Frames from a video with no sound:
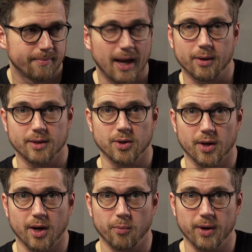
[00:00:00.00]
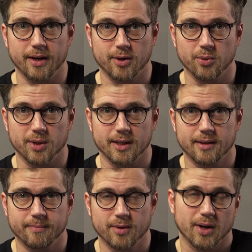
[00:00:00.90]
Now that you're gonna redo
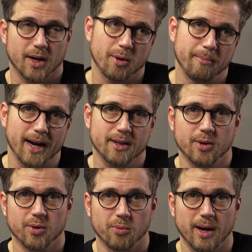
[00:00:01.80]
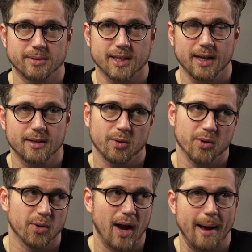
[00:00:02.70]
it, you're gonna go back to your website or
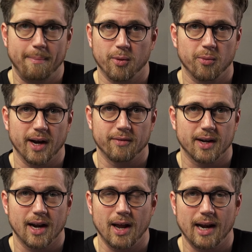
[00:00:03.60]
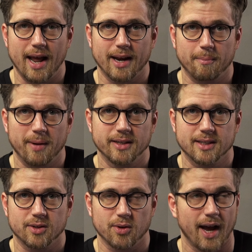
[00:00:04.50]
your app or whatever landing page
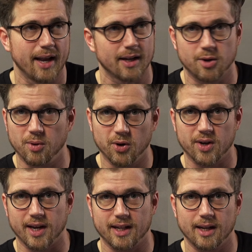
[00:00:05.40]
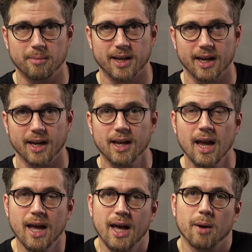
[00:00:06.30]
that you had that you were looking at in the beginning.
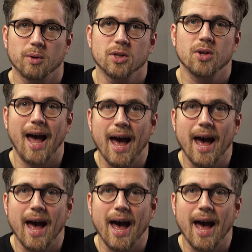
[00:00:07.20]
And I want you to